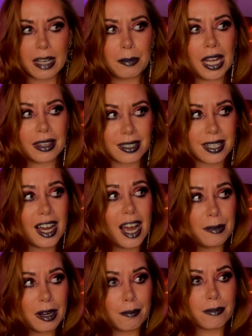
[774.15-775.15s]
I mean, at the
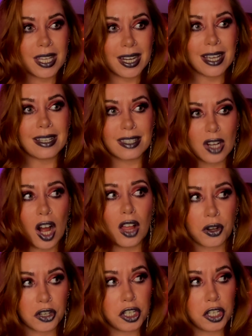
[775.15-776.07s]
time, in today's dollars,